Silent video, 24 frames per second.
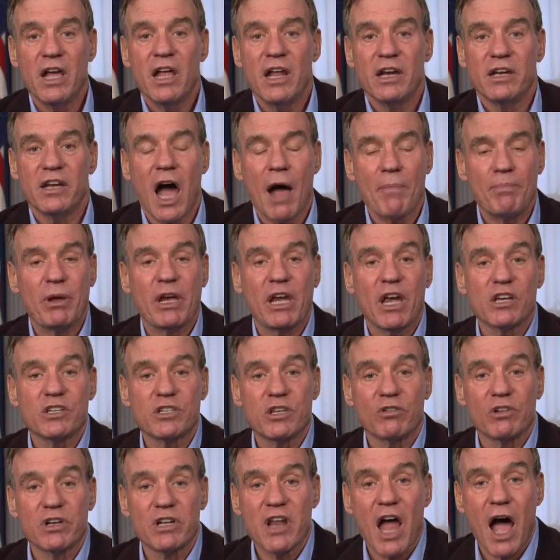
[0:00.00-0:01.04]
not because
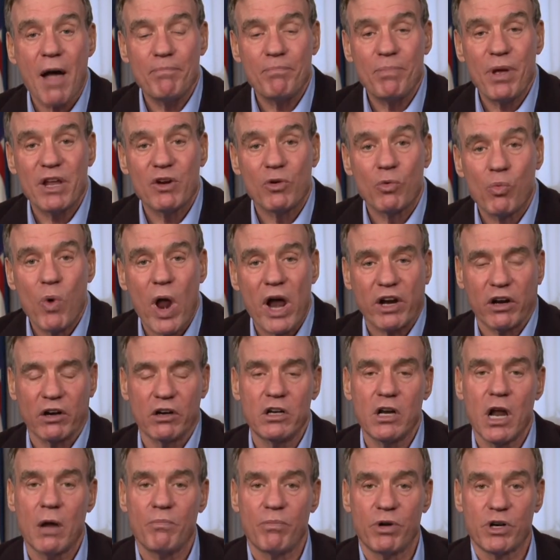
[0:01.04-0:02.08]
there had not been record
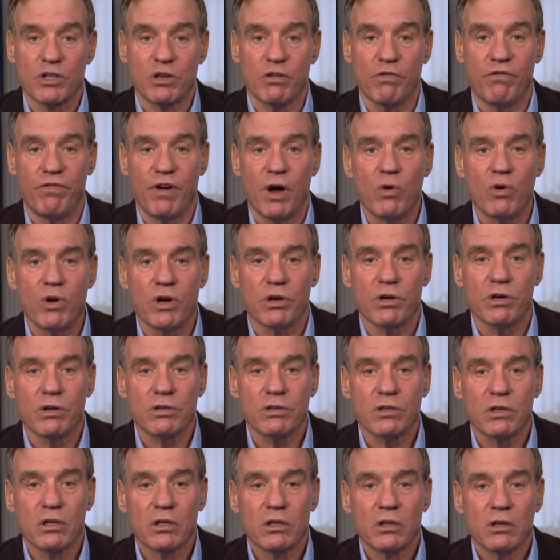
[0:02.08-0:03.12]
numbers of voters.